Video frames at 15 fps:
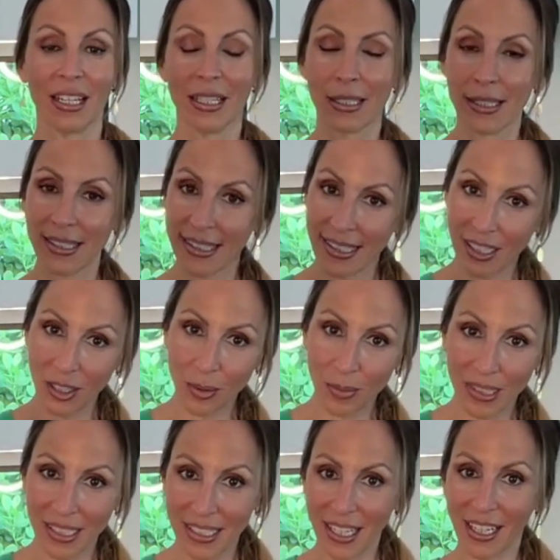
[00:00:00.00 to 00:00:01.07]
still
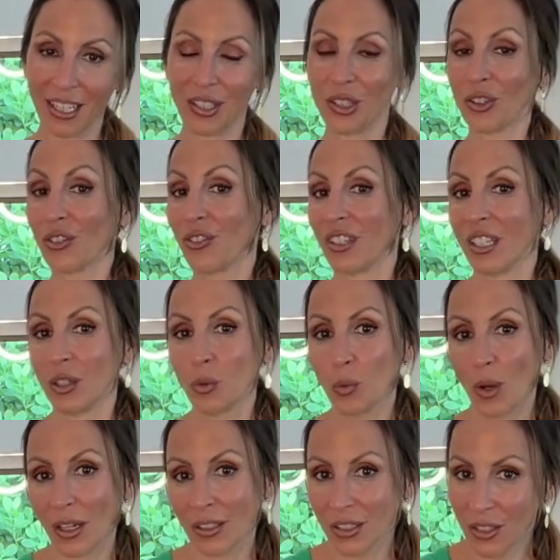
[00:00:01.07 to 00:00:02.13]
maintain your fit and
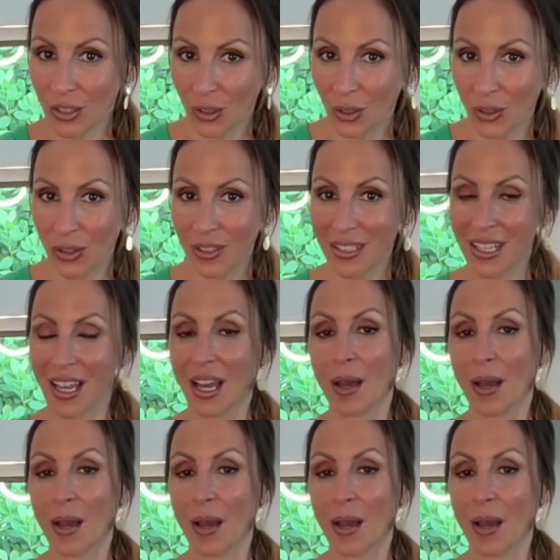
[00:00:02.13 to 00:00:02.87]
wellness goals,